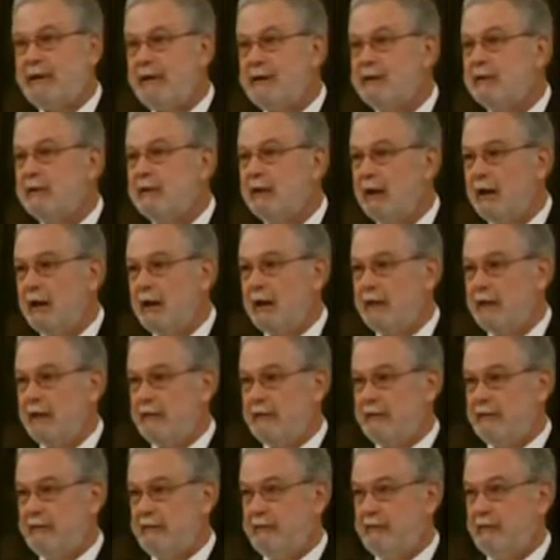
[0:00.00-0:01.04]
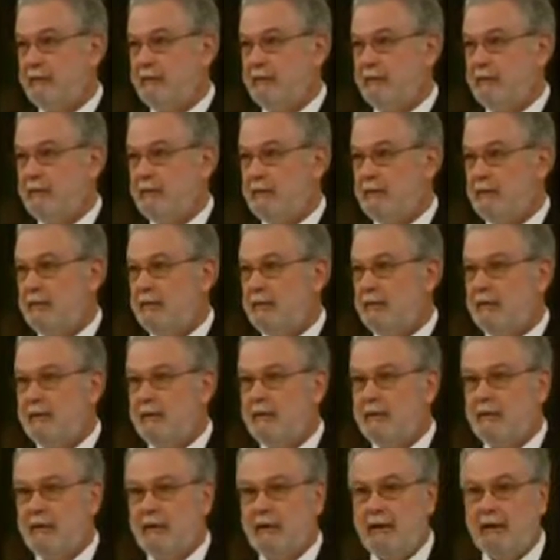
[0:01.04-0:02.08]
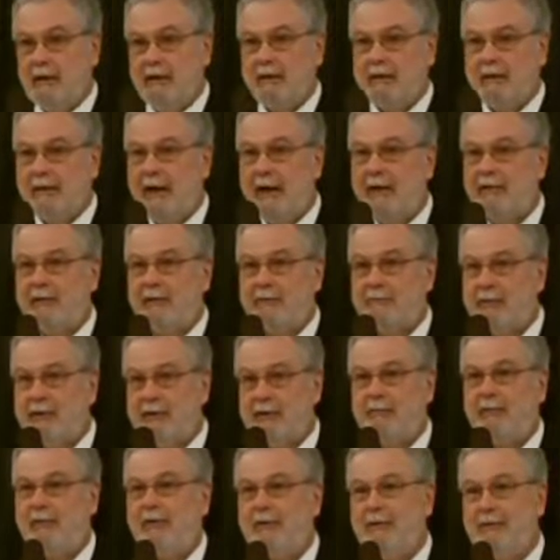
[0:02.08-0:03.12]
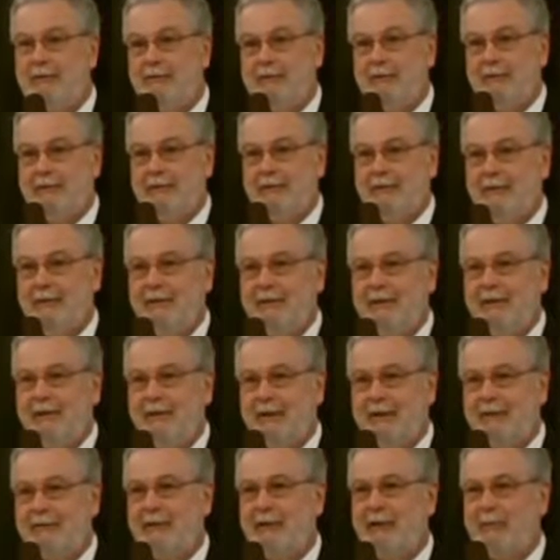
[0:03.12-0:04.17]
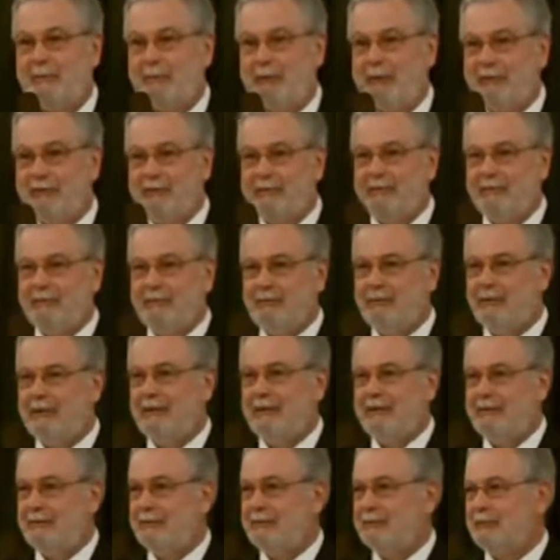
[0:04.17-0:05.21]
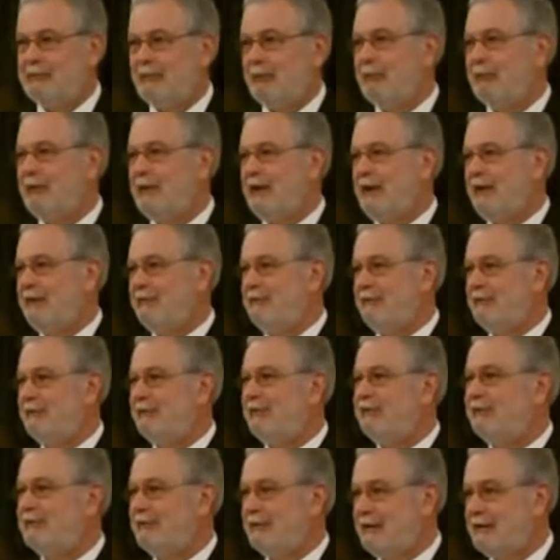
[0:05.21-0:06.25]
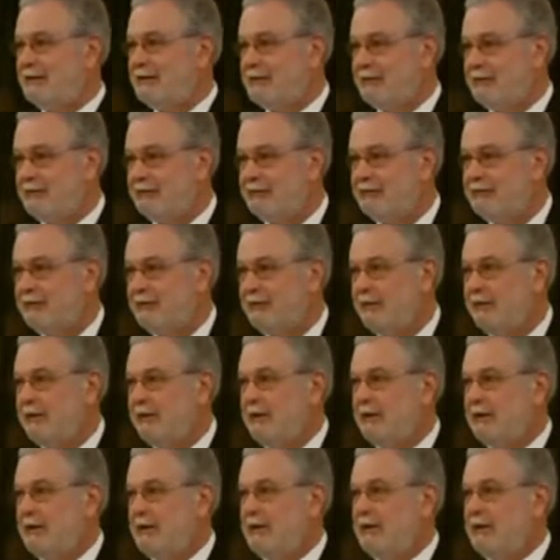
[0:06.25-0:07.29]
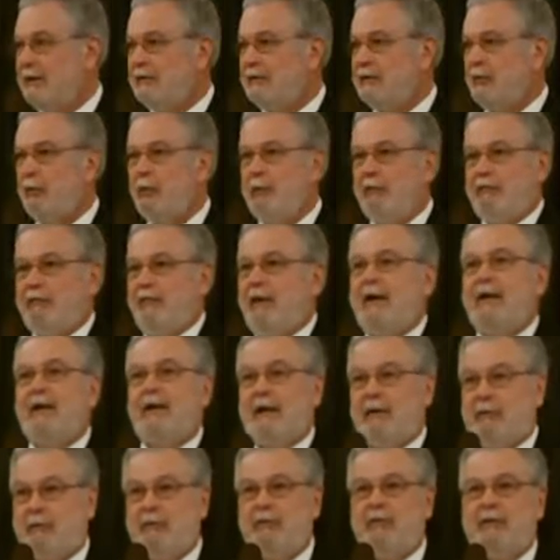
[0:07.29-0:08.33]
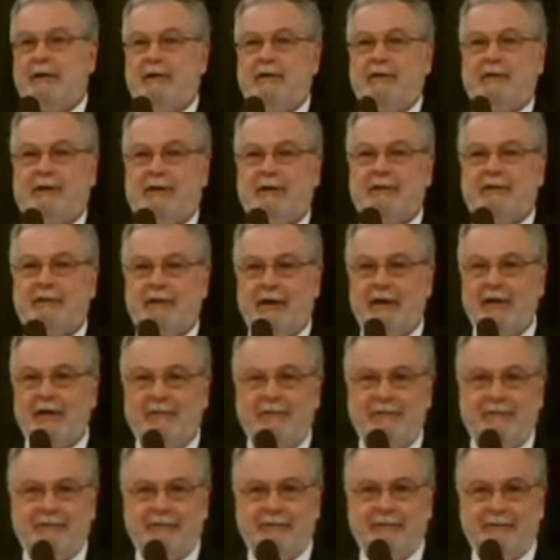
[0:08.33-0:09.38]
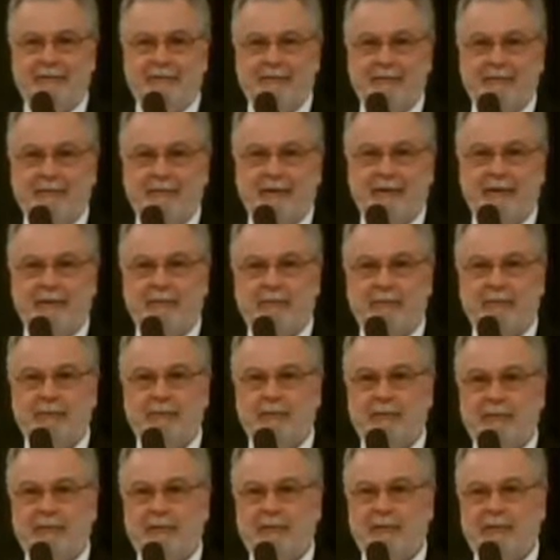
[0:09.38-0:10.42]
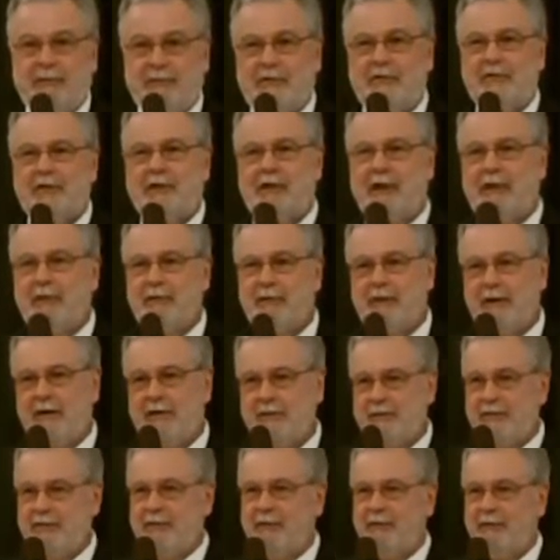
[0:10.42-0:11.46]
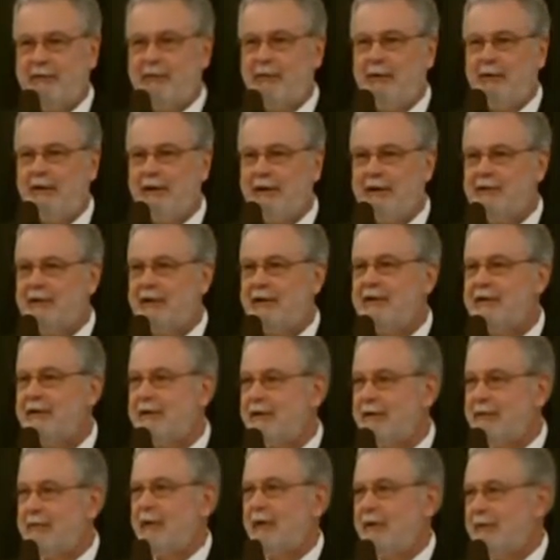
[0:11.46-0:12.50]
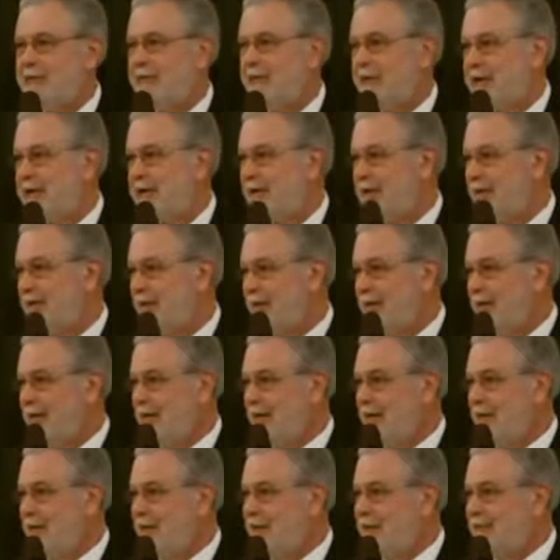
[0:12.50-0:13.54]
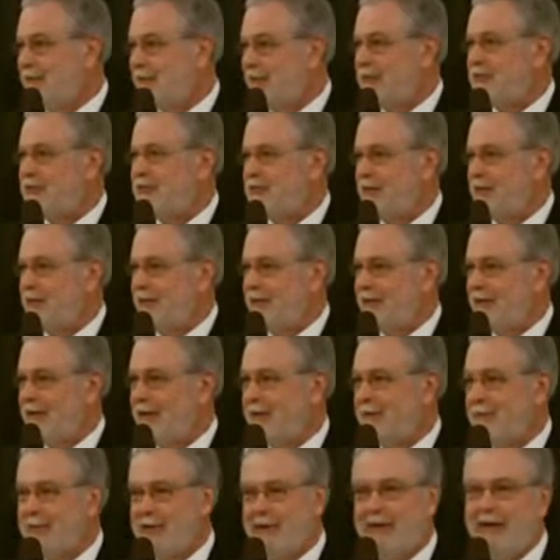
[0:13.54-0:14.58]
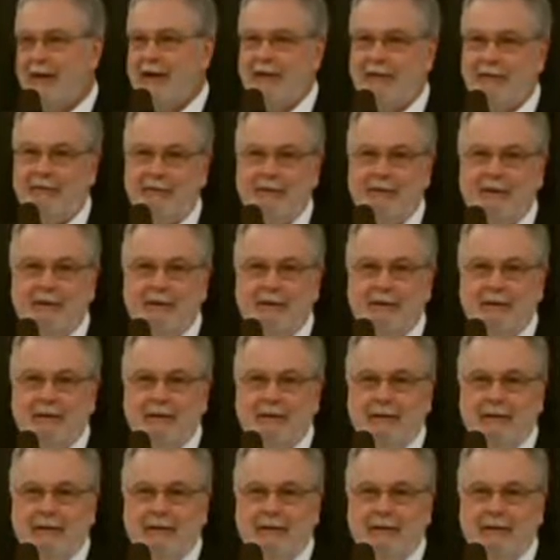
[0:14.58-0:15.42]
penalize counting people as members. So we have an incentive. So we'll find, like, when things get tough, then especially congregations who have a real identity around being fair share APF